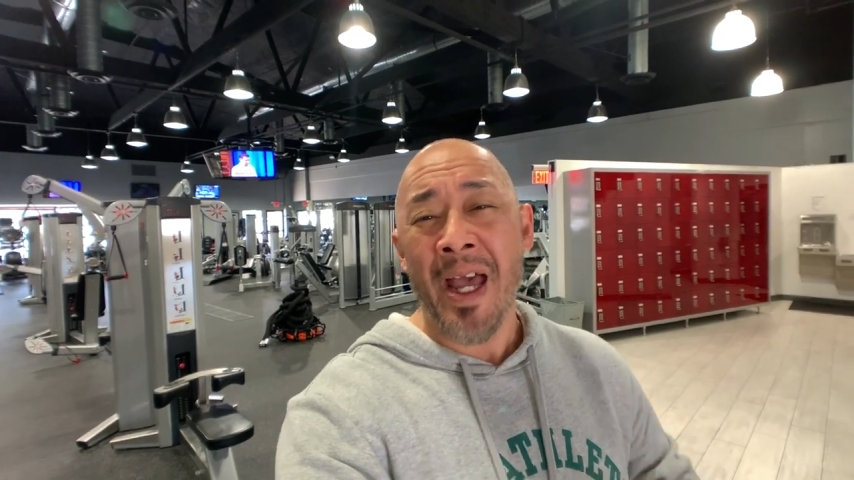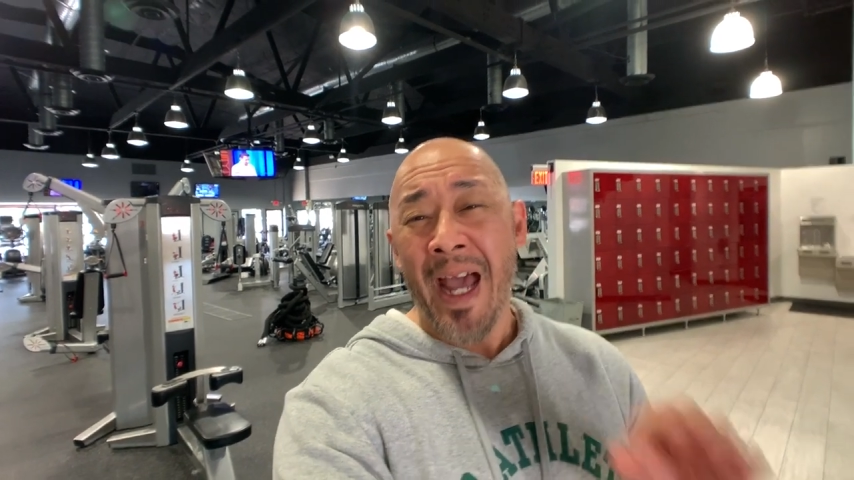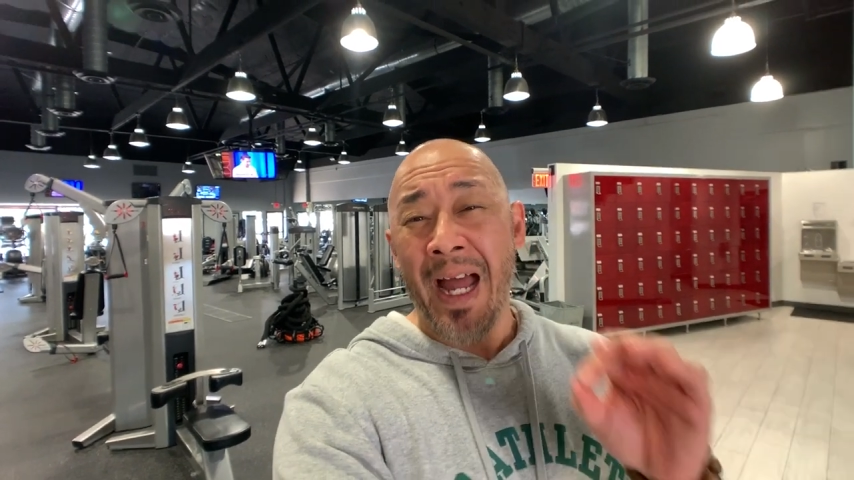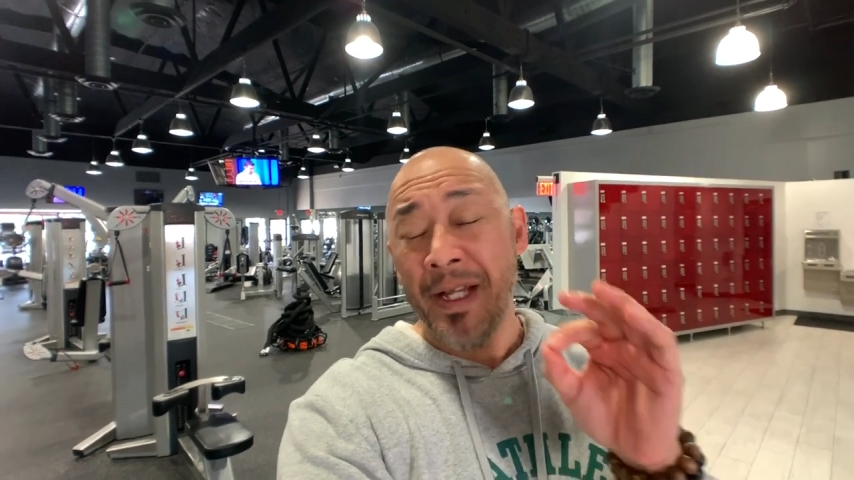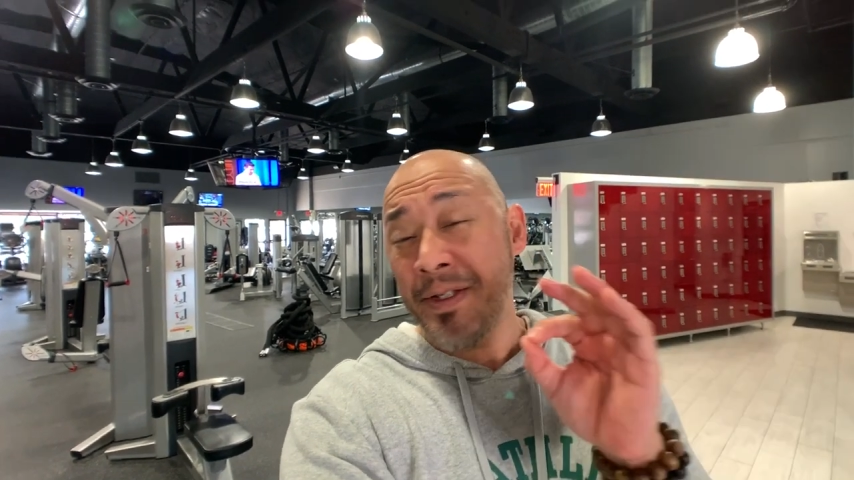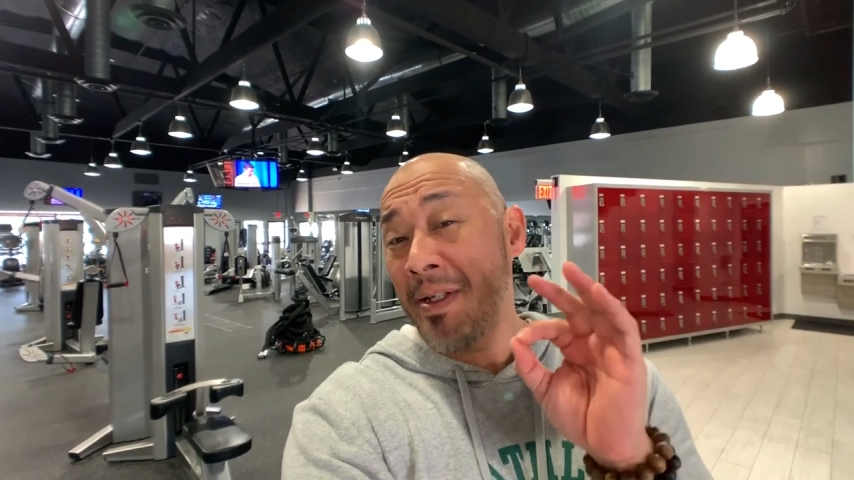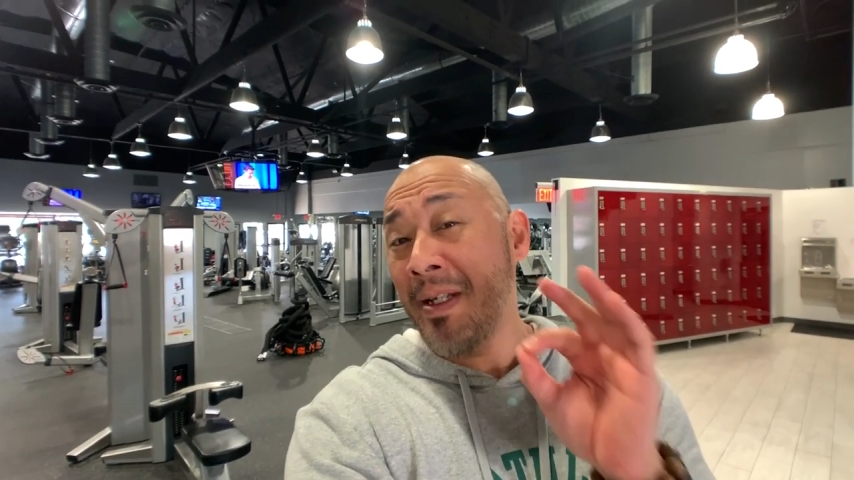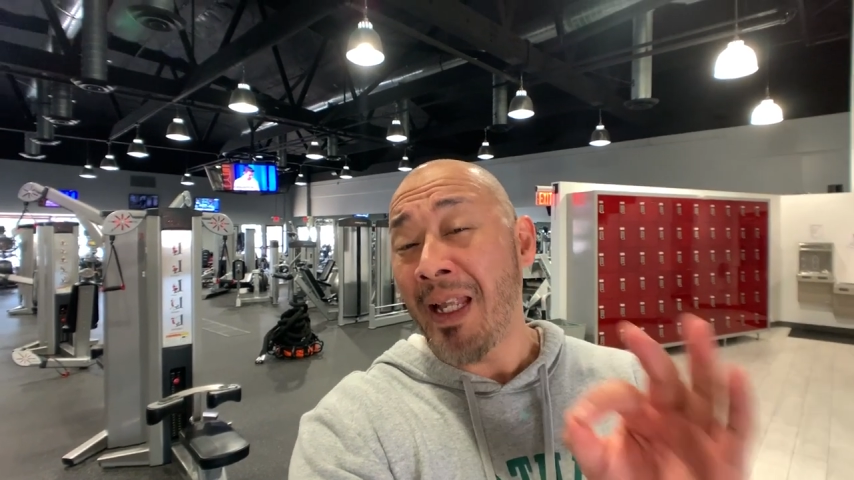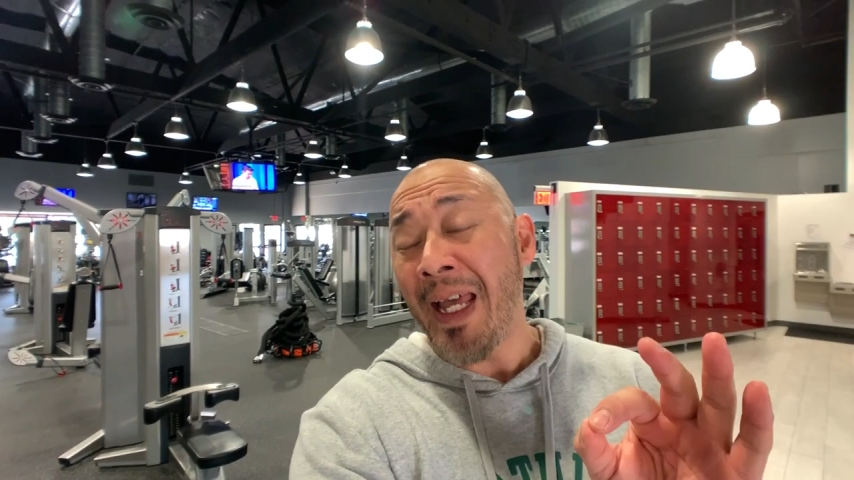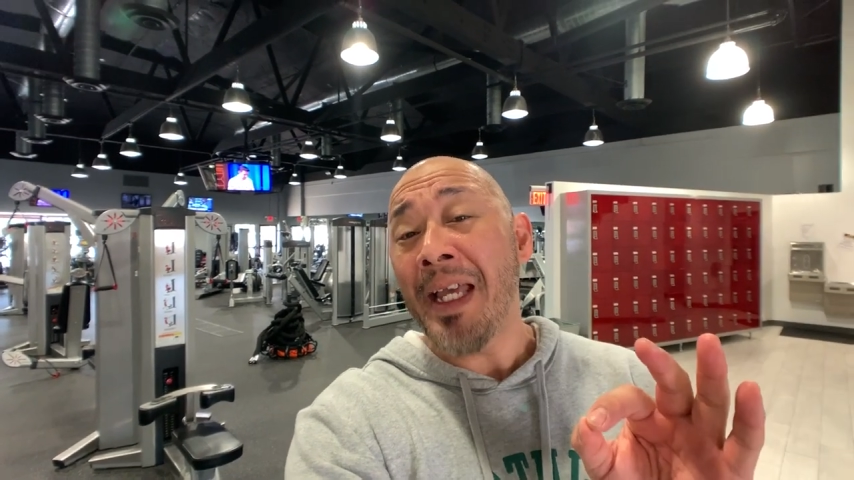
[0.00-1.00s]
and it's
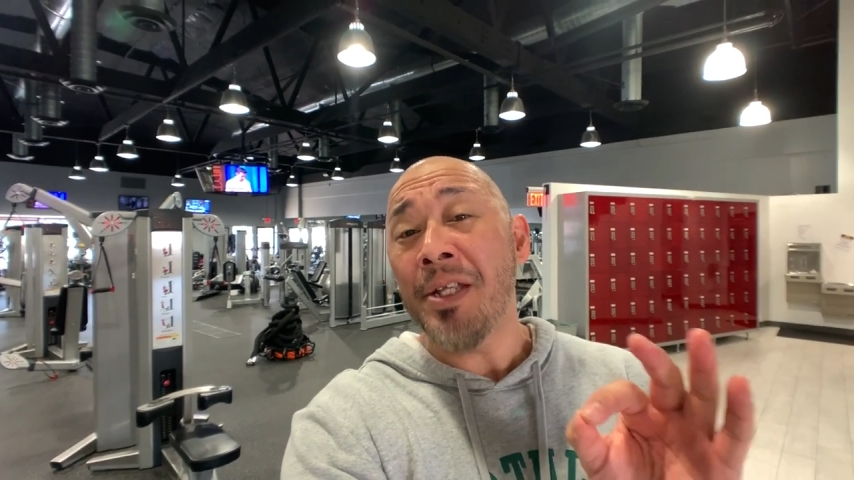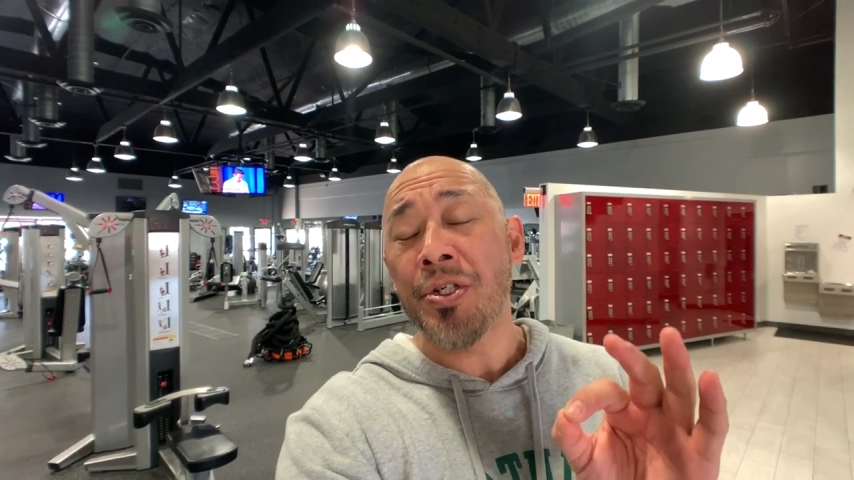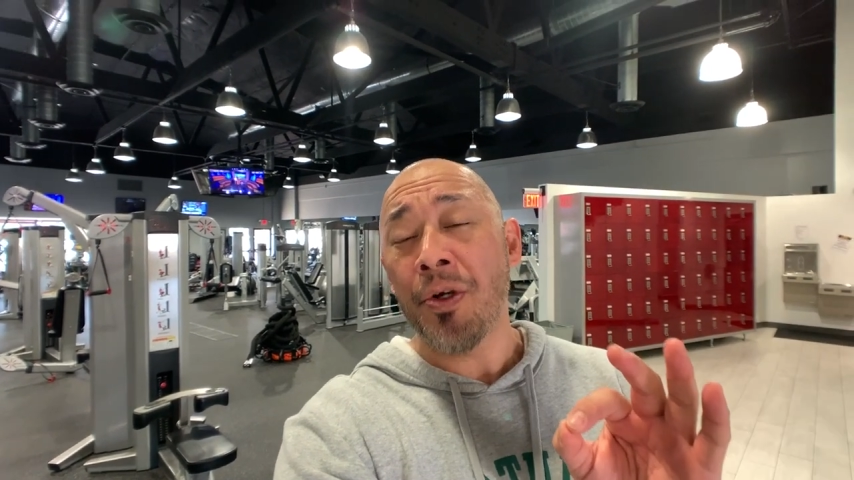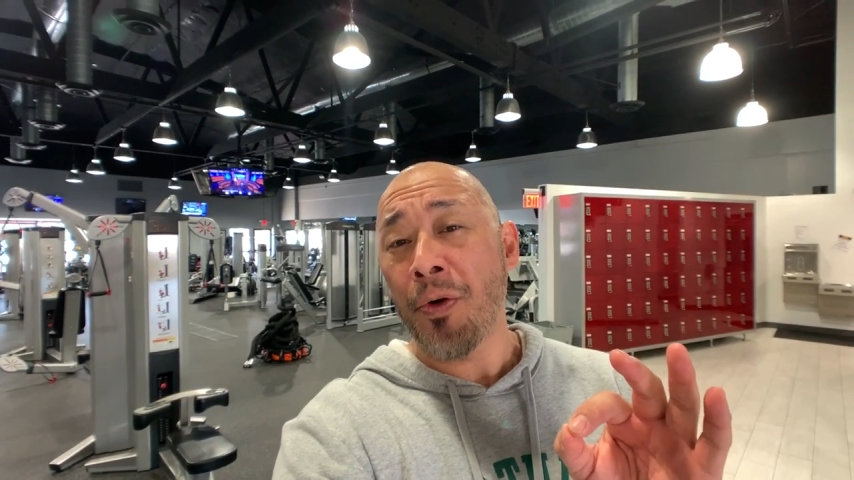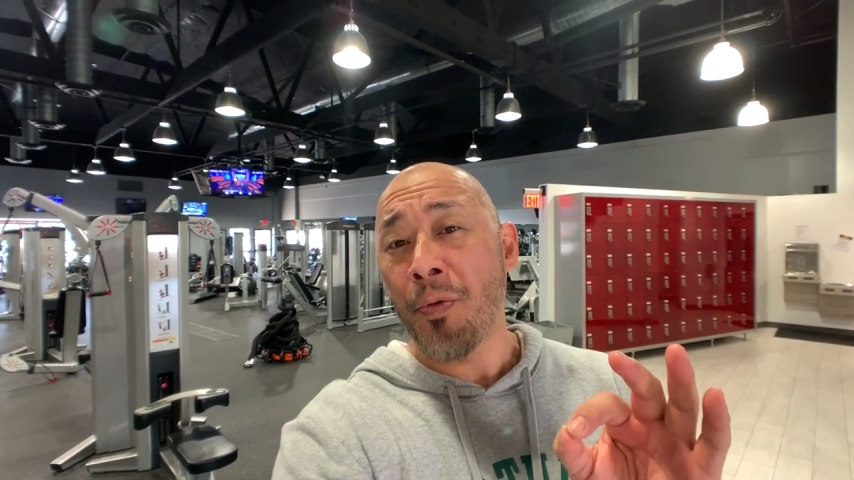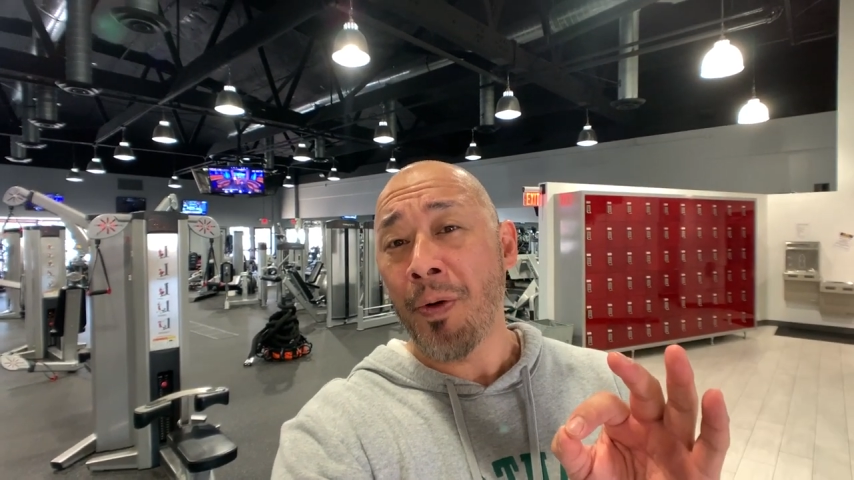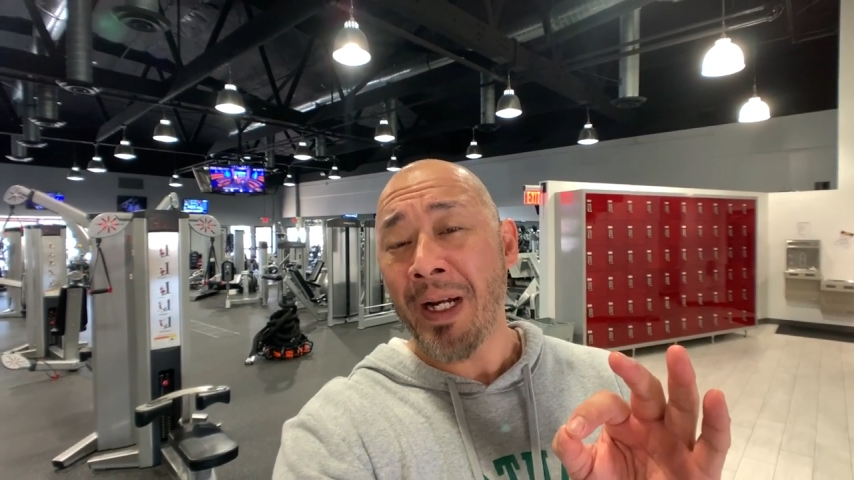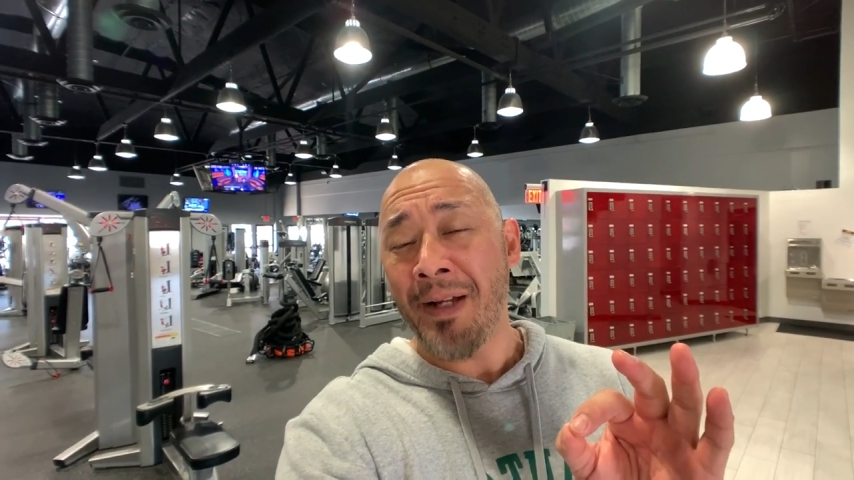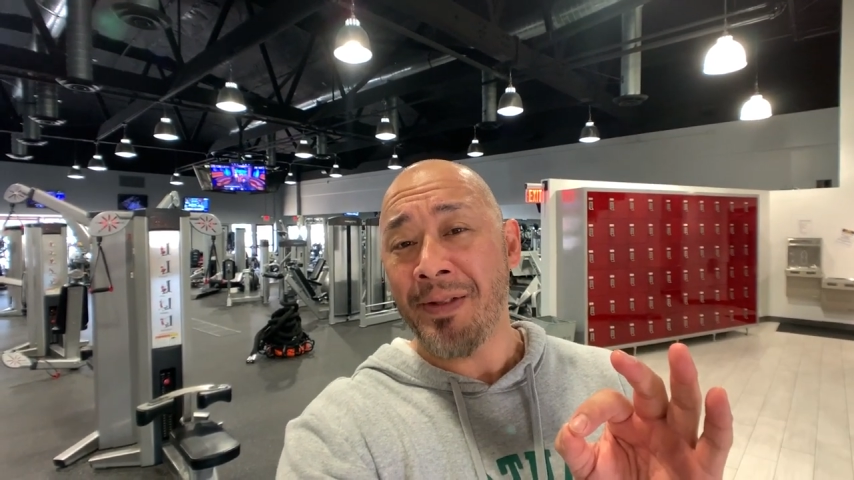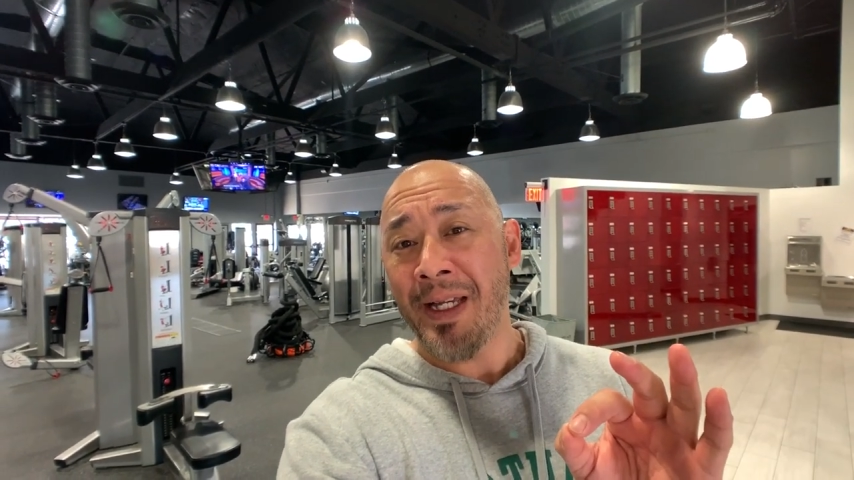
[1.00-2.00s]
leg and shoulder
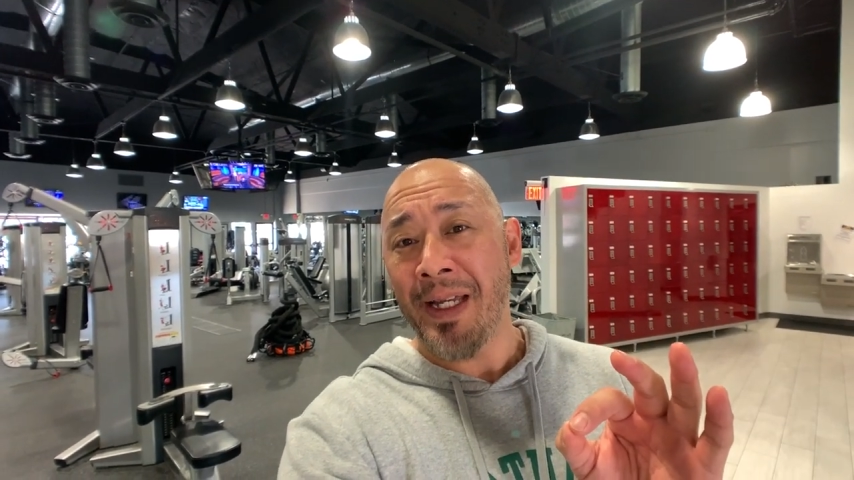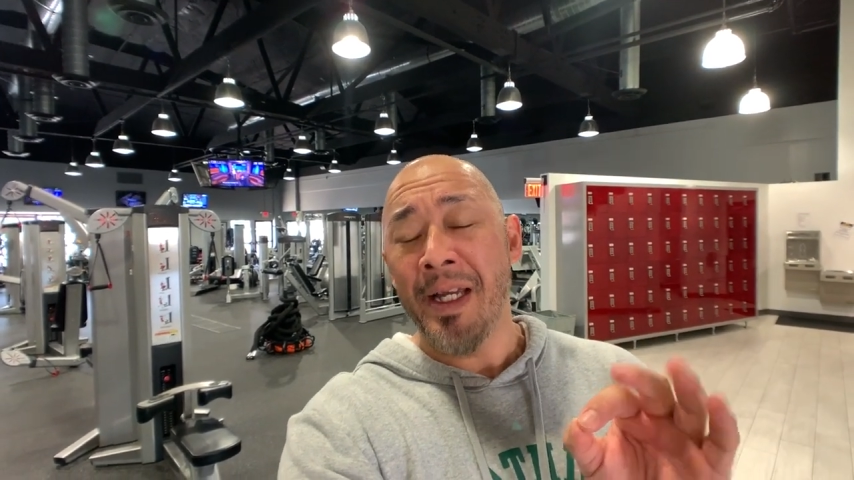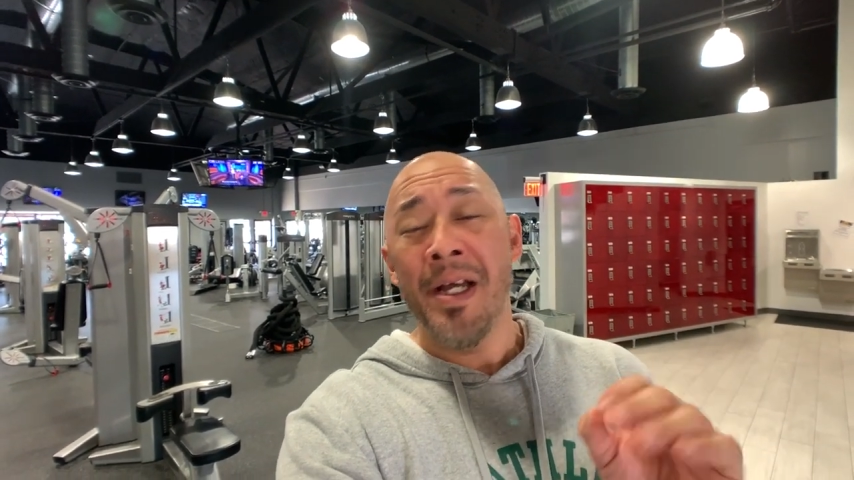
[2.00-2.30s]
workout day.